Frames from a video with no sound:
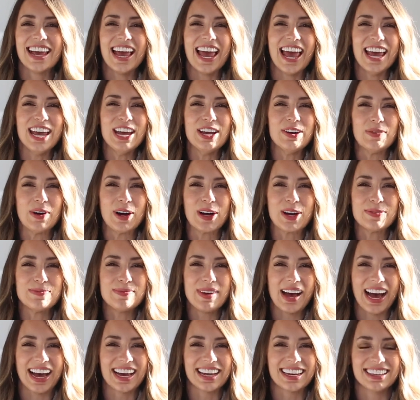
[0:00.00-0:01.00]
Hey, welcome
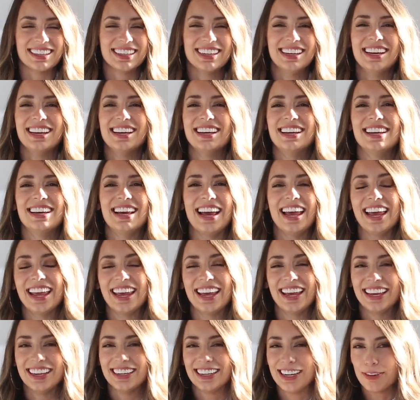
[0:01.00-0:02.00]
back.
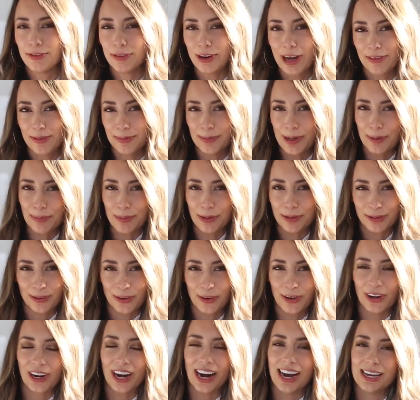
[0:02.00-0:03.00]
And if we haven't met
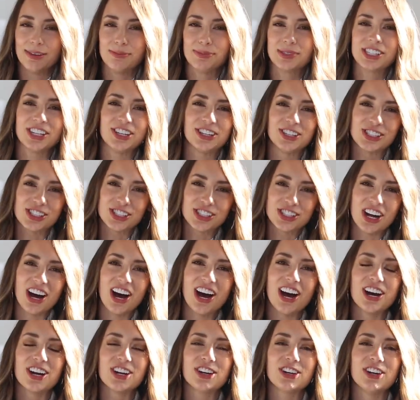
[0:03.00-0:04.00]
before, I'm Sarah
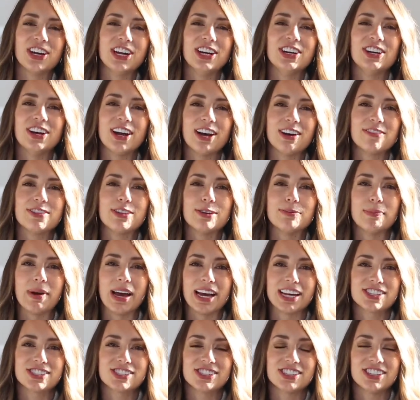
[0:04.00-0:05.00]
DeShaw, creator of the
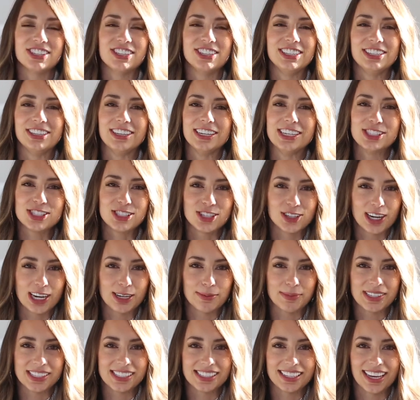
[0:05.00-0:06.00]
Master Your
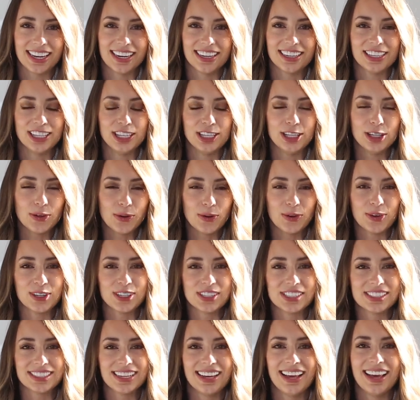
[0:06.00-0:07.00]
Instagram Aesthetic
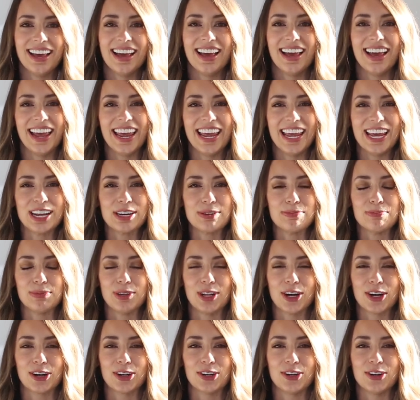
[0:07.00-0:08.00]
e-course and
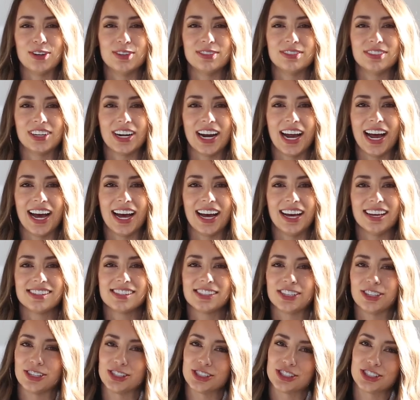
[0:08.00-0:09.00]
blogger over at
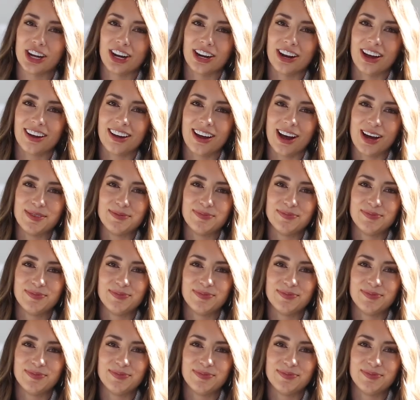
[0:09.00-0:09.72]
sarahdeshaw.com.